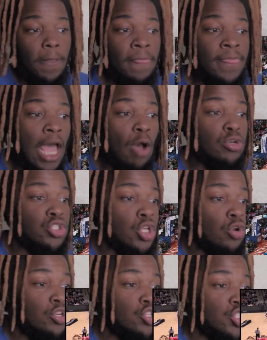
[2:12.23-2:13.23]
That was
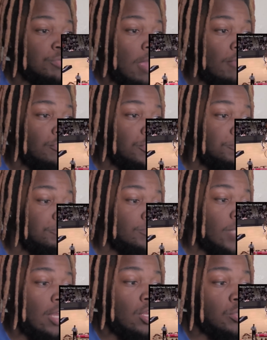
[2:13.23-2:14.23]
so disrespectful. And although
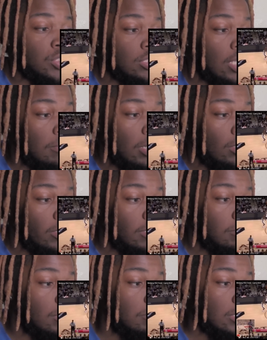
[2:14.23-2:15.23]
I know it's not about Larry
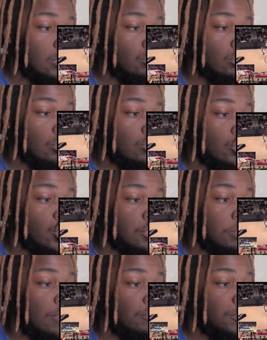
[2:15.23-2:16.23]
Bird, but this was so
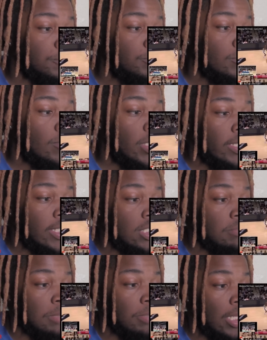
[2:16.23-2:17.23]
disrespectful. It needs to
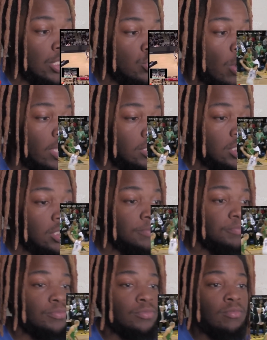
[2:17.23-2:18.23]
be played twice.
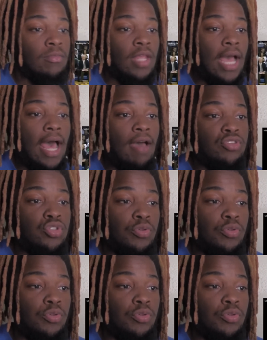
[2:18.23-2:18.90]
I have to.